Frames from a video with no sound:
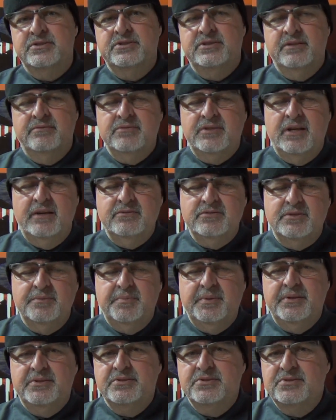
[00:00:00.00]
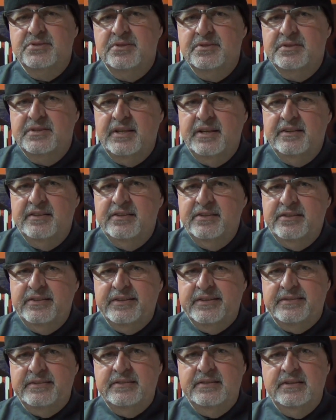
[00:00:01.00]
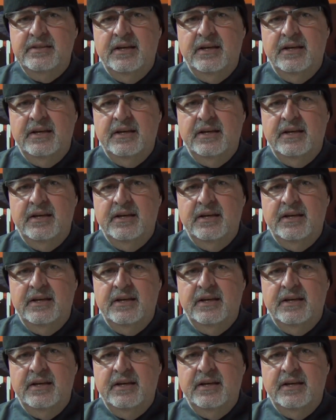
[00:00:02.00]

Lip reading: Sometimes the pictures aren't that good